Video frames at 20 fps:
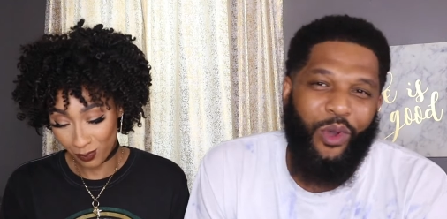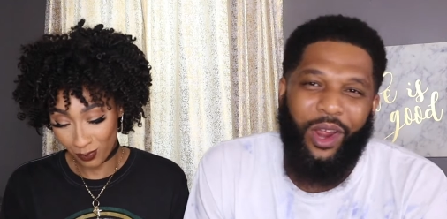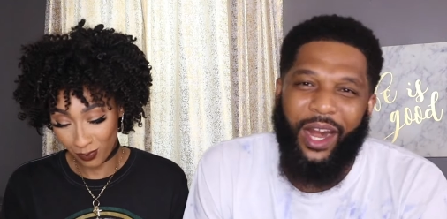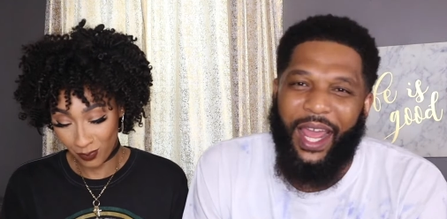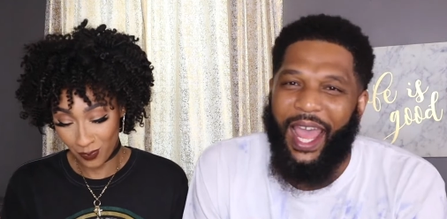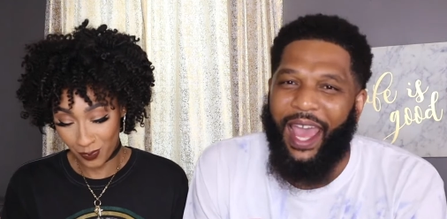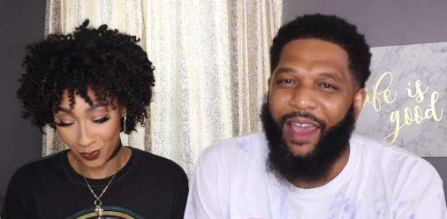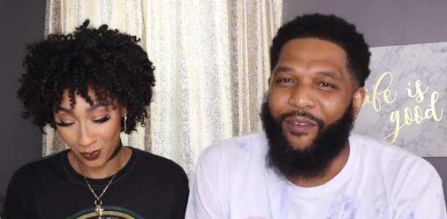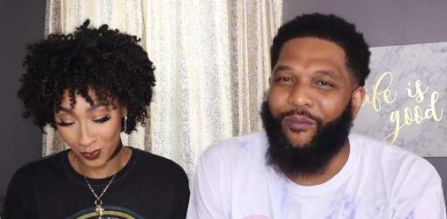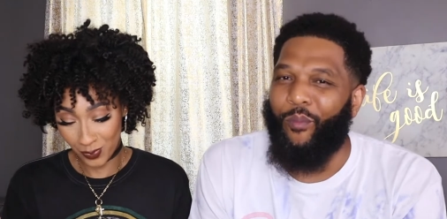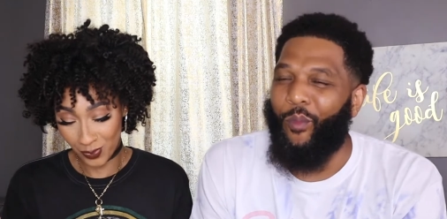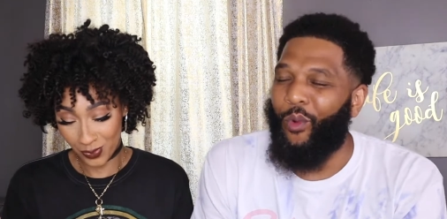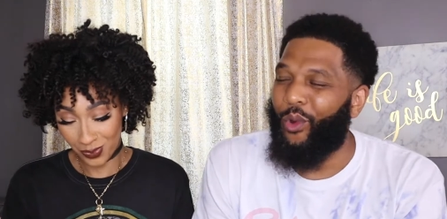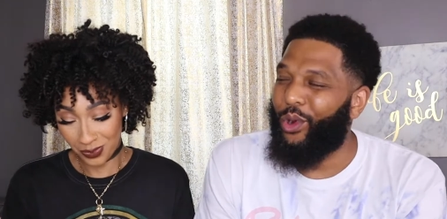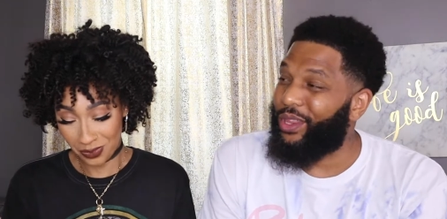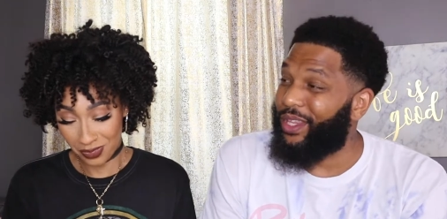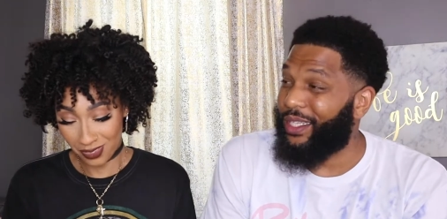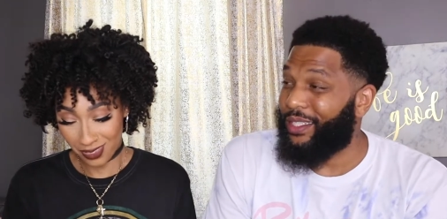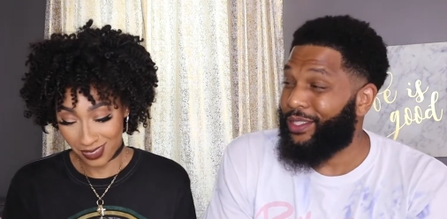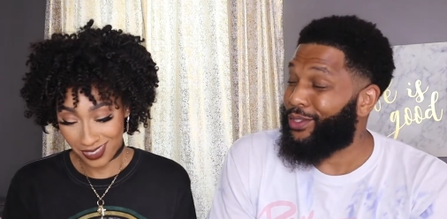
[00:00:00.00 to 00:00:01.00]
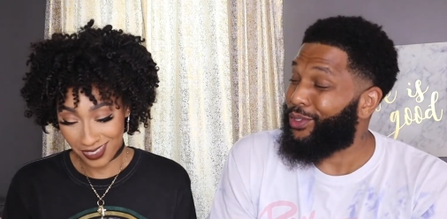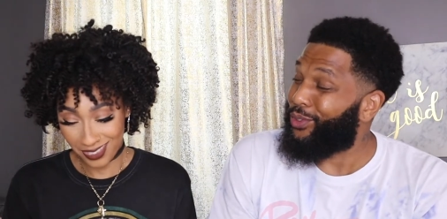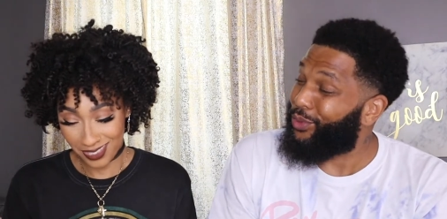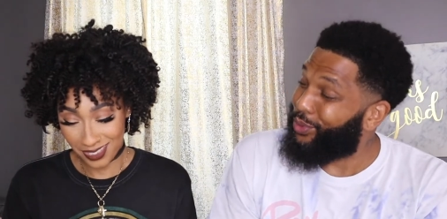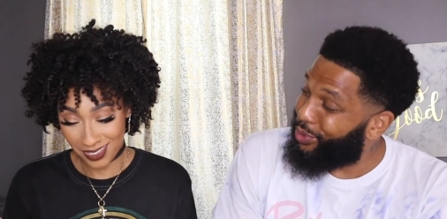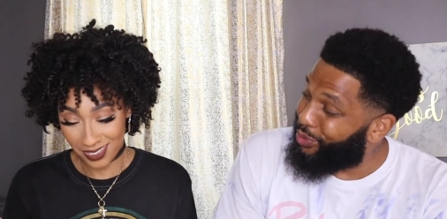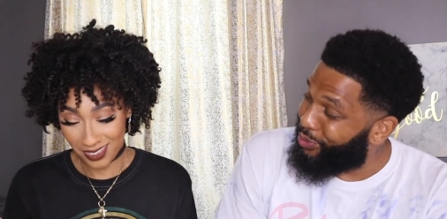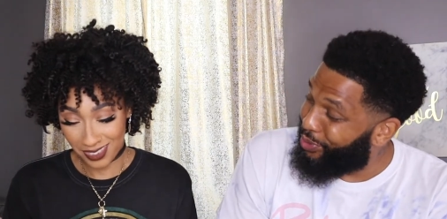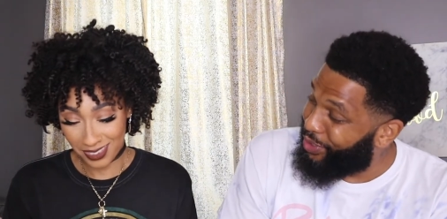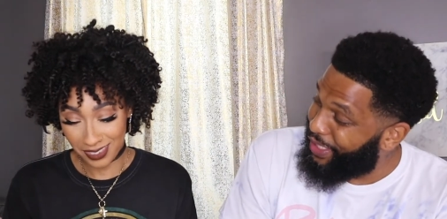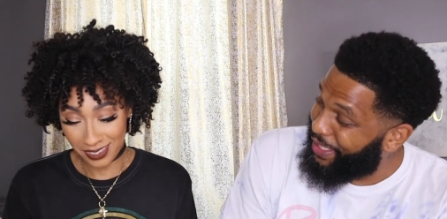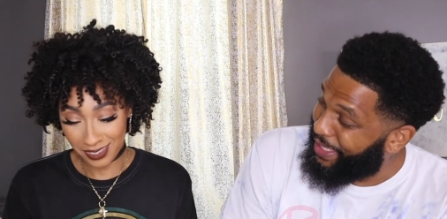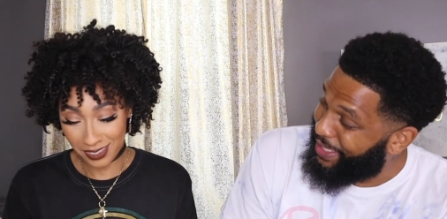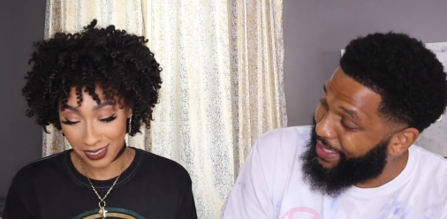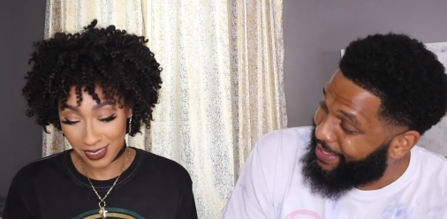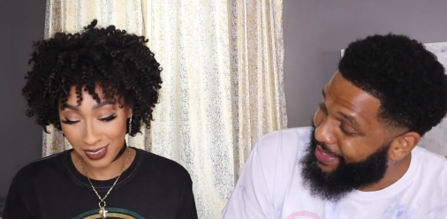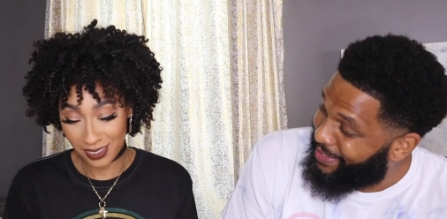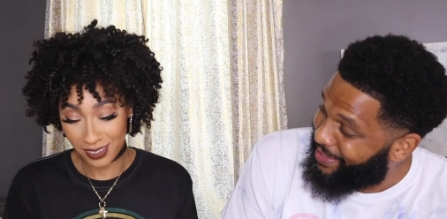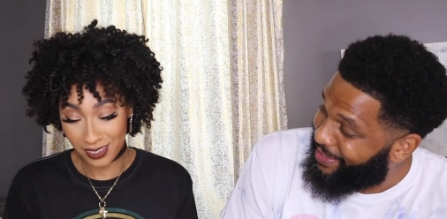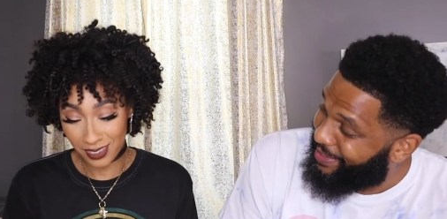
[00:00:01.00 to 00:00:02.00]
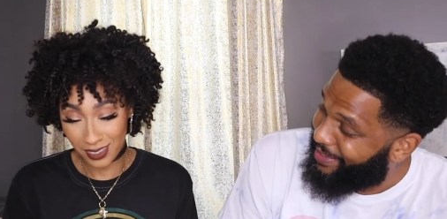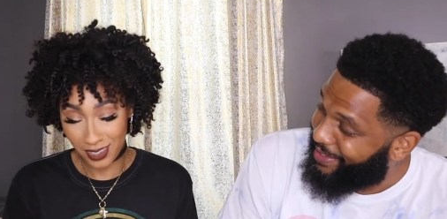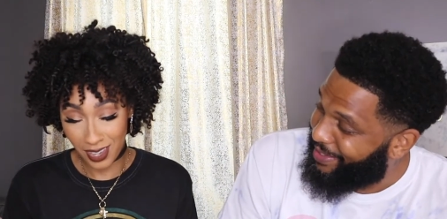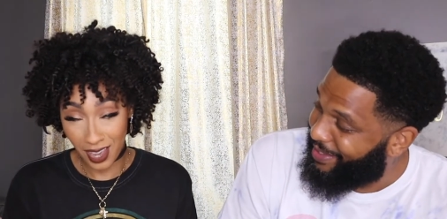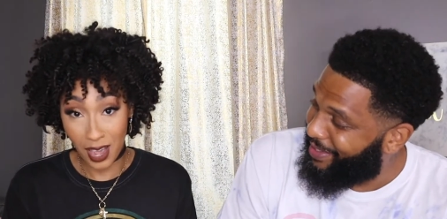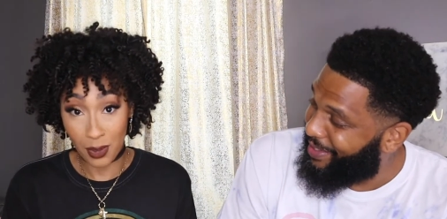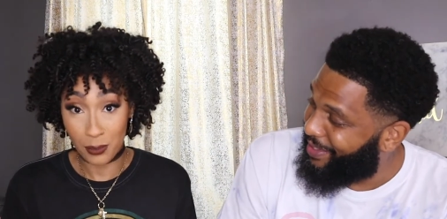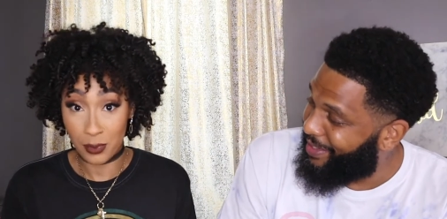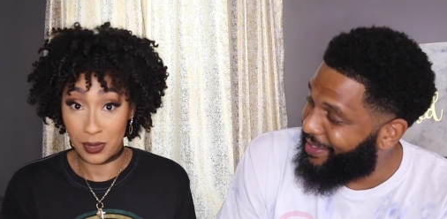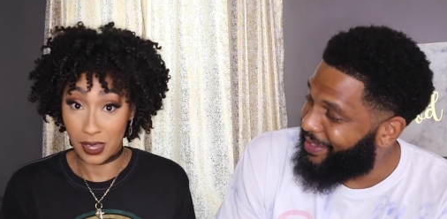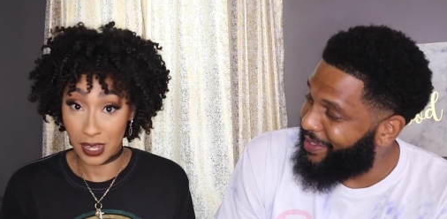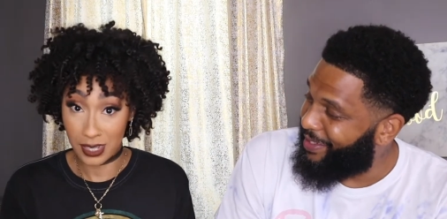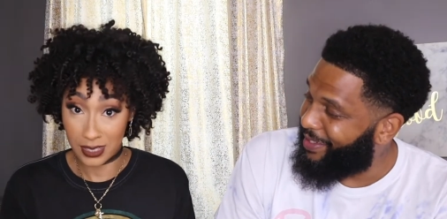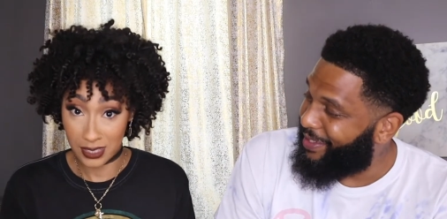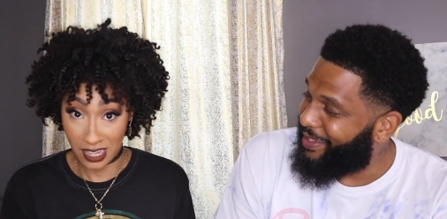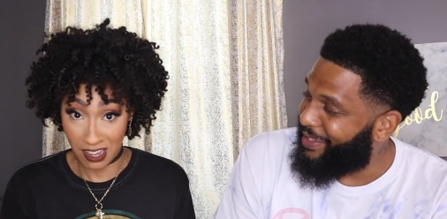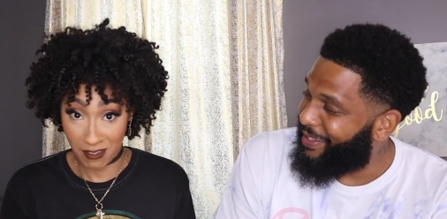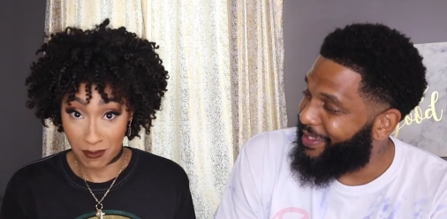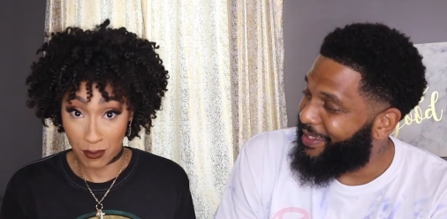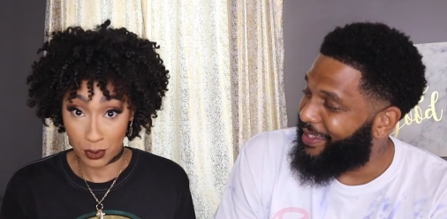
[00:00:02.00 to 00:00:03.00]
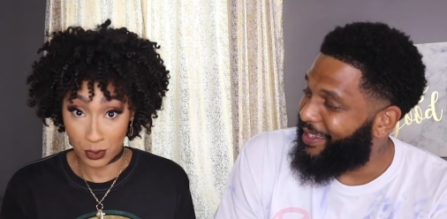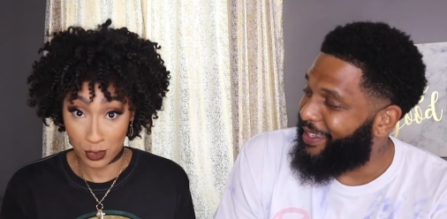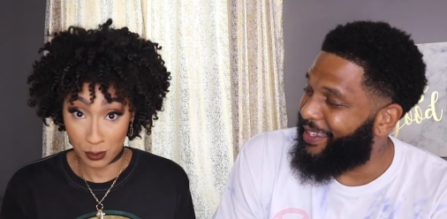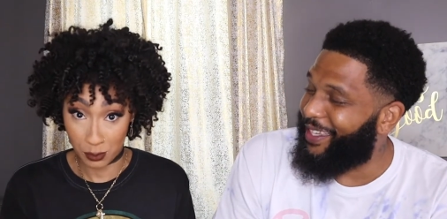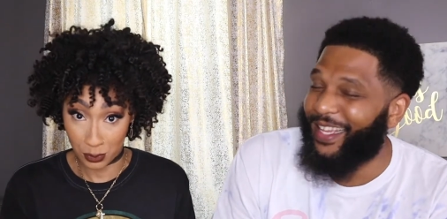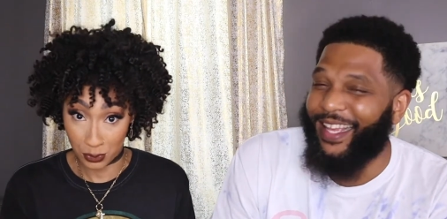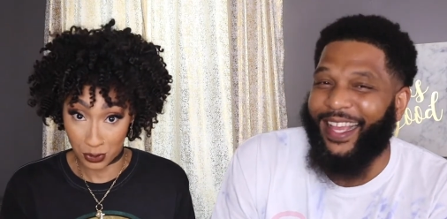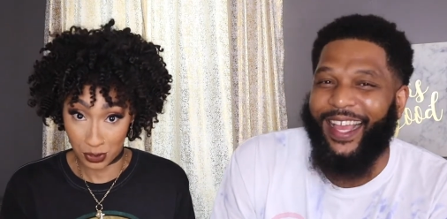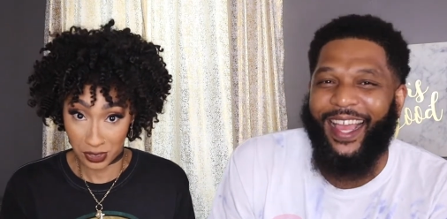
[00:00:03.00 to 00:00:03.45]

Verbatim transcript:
Speaker 1: want to have more than two trees?
Speaker 2: I would like to have multiple